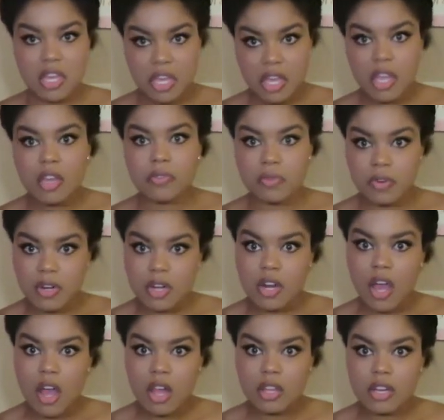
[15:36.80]
yeah, for a
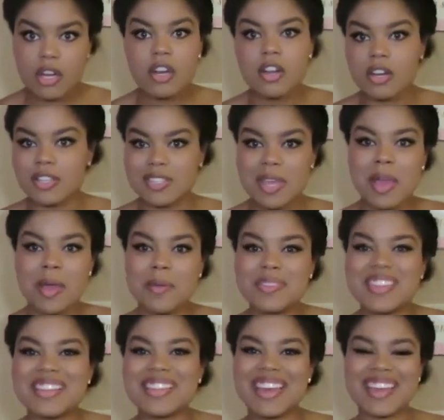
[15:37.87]
dollar or
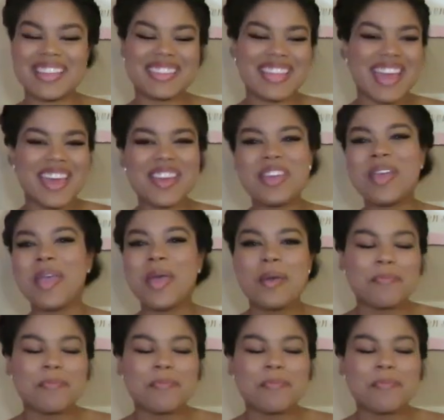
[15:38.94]
something like that.